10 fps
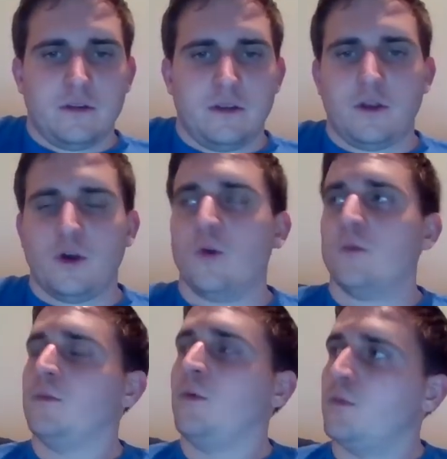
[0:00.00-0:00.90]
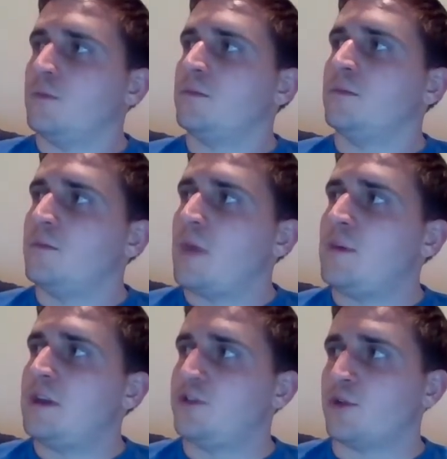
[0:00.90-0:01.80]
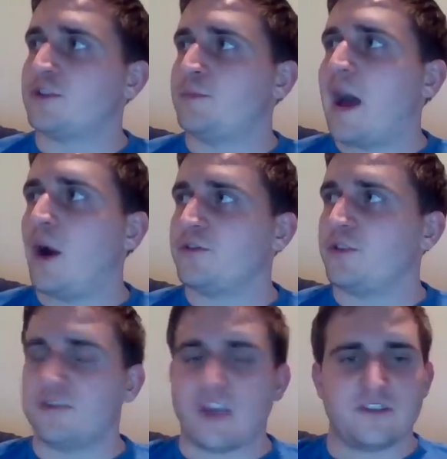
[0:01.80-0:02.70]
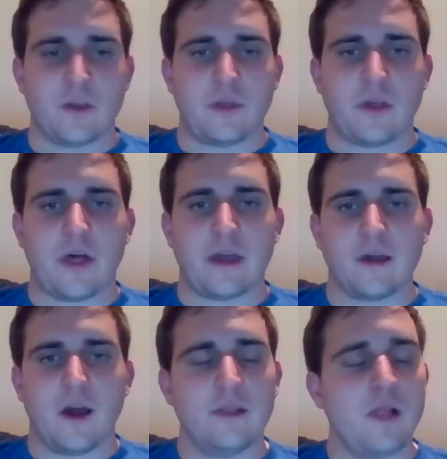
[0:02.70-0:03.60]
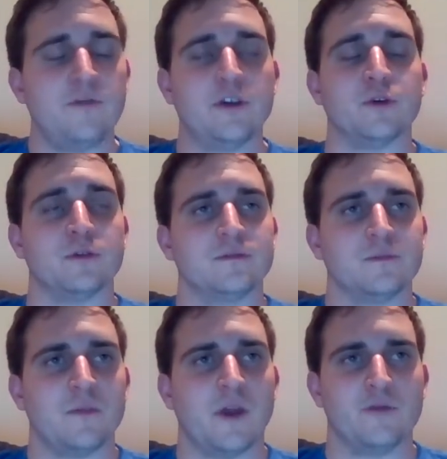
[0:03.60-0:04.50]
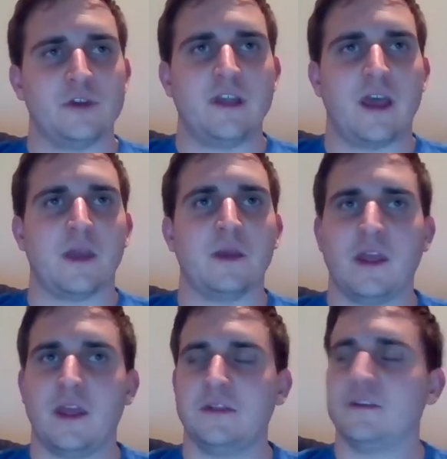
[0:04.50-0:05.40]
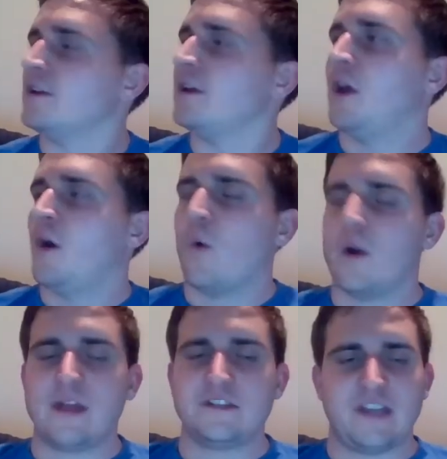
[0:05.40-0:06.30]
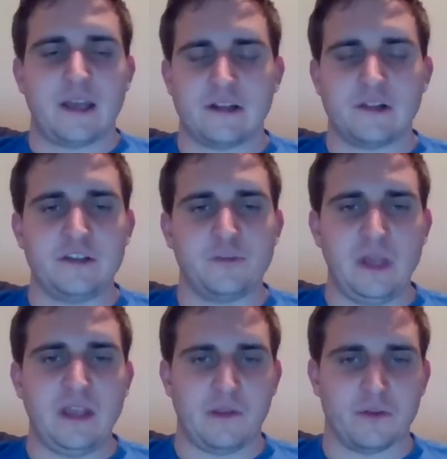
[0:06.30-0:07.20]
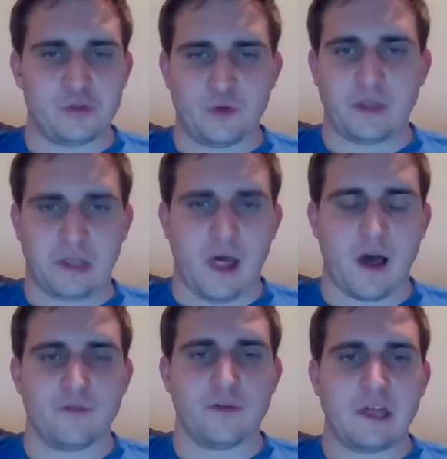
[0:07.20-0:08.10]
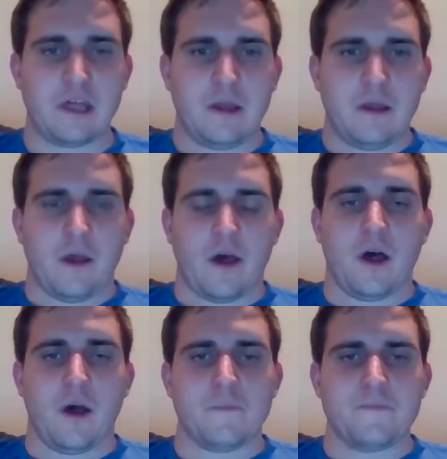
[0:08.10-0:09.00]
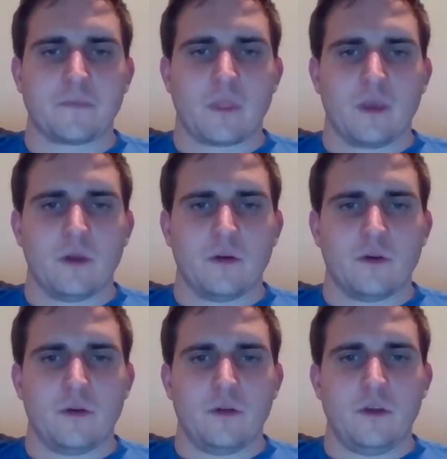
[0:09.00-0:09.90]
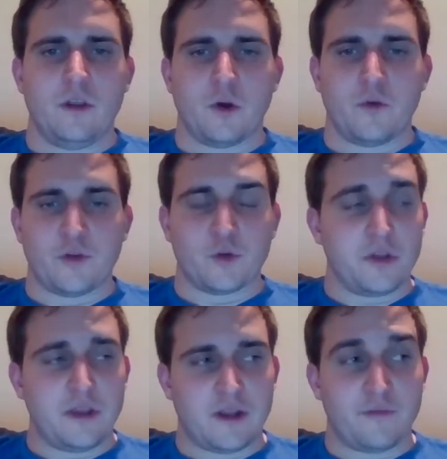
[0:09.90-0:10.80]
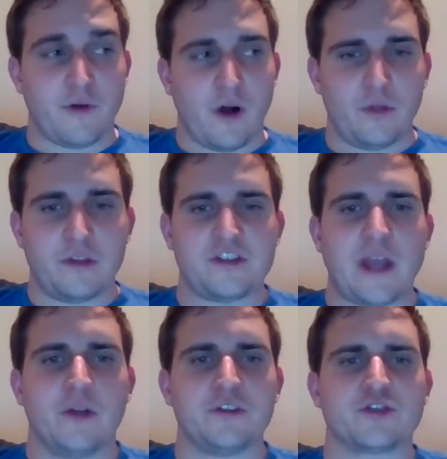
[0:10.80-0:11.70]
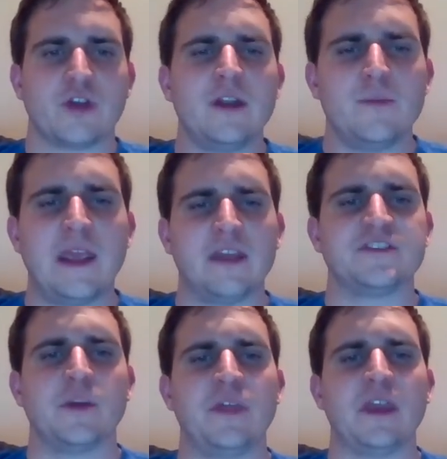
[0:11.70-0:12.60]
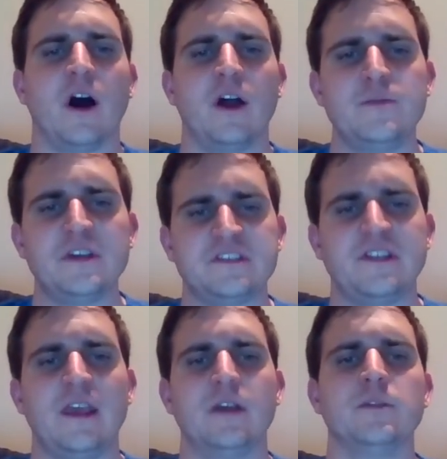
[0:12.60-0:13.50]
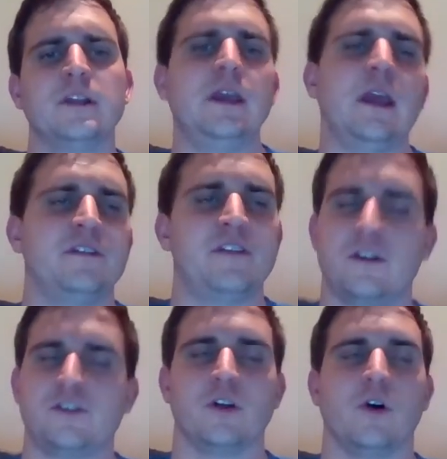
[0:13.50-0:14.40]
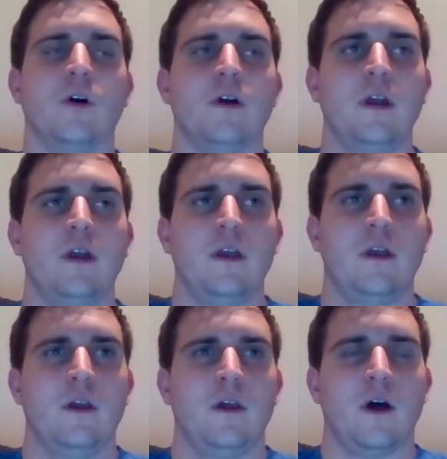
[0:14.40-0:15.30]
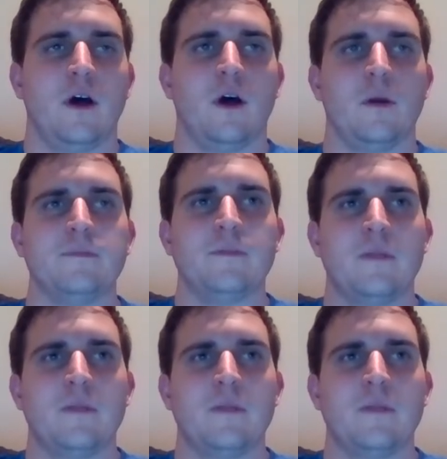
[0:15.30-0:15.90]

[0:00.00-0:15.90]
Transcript: you know, maybe to a spouse, you say something like, I love you every day. And while that's technically speaking the truth in love, um, if you're really going to follow this challenge, try to make it something unmistakably intentional. Um,